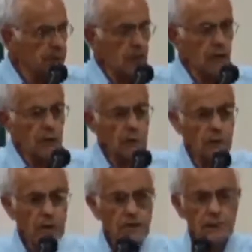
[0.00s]

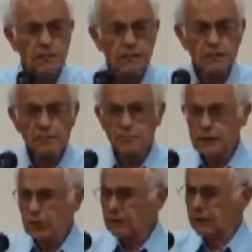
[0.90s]
So,
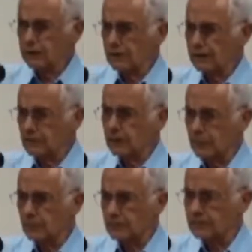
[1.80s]
we don't learn these
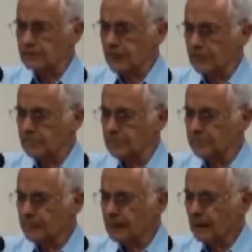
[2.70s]
poems now.
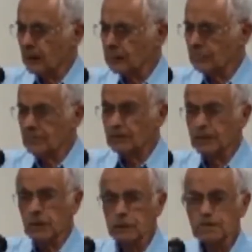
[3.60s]
What is
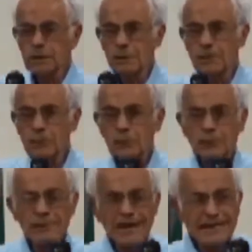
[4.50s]
important is
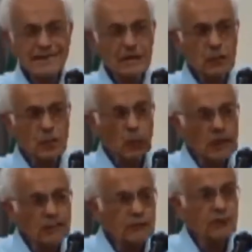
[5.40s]
to take the
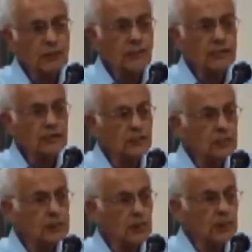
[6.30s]
question of
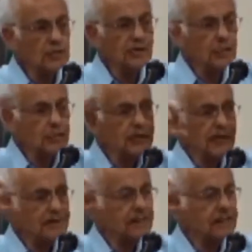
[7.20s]
these poems and
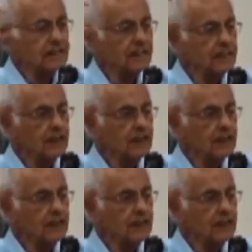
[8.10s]
place it